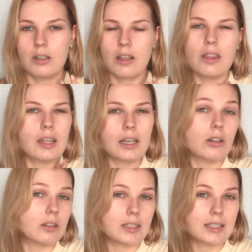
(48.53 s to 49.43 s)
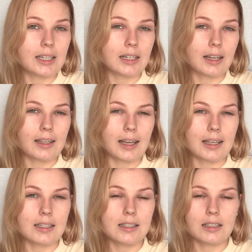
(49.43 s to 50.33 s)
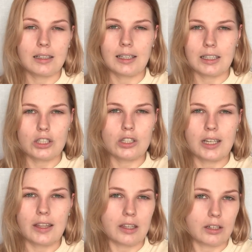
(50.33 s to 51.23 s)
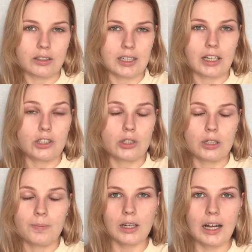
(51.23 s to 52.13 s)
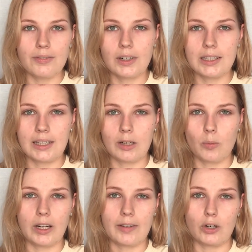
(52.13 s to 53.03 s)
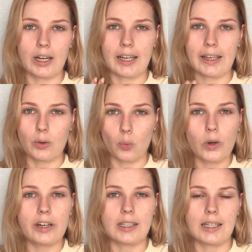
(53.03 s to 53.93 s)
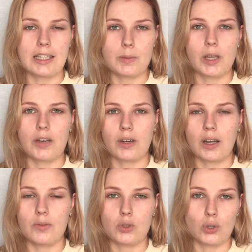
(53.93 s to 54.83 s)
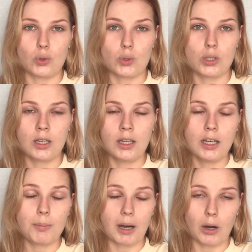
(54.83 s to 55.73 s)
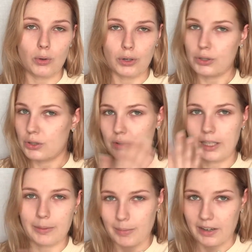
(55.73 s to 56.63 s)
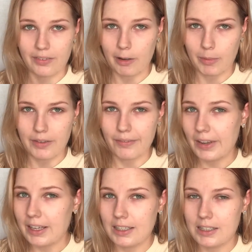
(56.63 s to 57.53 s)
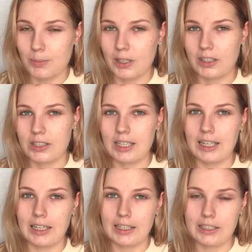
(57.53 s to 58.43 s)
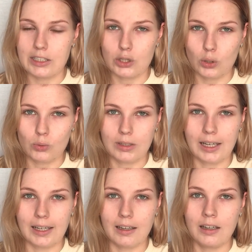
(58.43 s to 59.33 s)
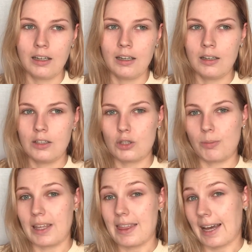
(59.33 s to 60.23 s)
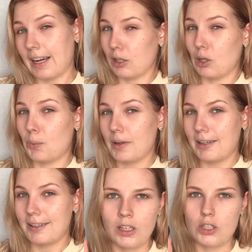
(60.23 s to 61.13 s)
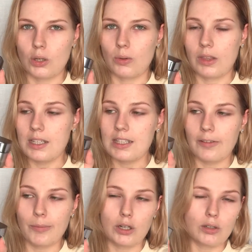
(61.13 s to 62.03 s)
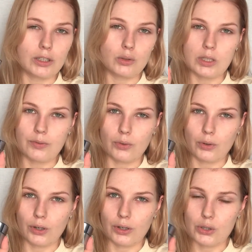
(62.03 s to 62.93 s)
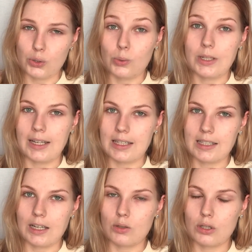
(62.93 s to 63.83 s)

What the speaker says: thick on the skin, I guess. Like, it's just a thicker texture. I find that whenever I wear that SPF, I have to use powder to like mattify my face because I don't like to be that glowy. So this I've been only using for 2 days now,